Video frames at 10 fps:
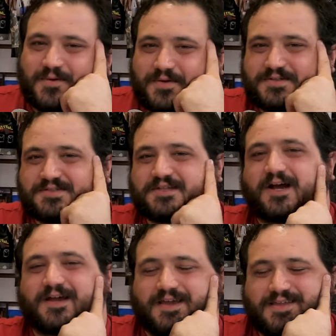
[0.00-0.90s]
We were just
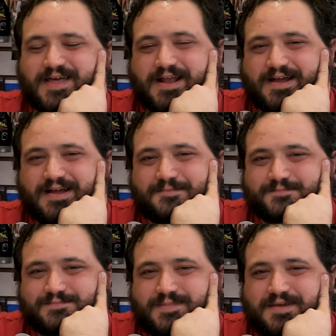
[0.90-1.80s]
talking that uh,
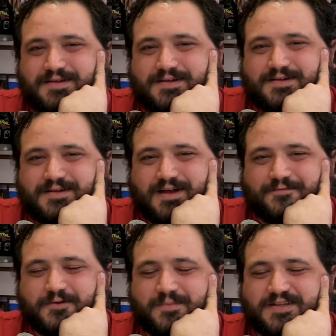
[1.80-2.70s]
a
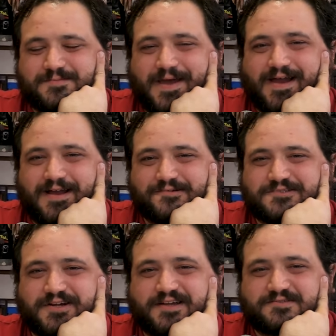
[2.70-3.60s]
few months back I was
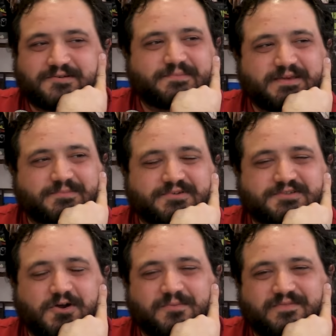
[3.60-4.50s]
transferring
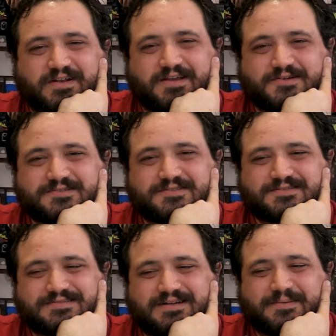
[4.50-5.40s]
people's home
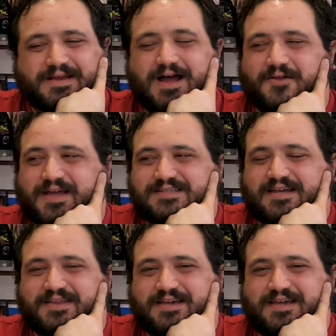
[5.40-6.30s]
videos, and I'm like, oh, that's
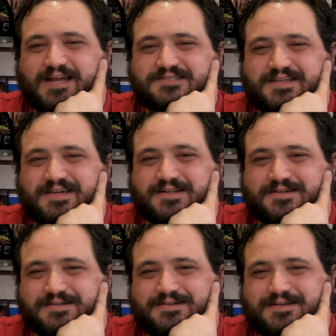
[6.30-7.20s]
how they catch the
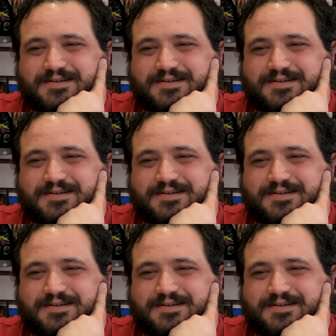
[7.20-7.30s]
killer.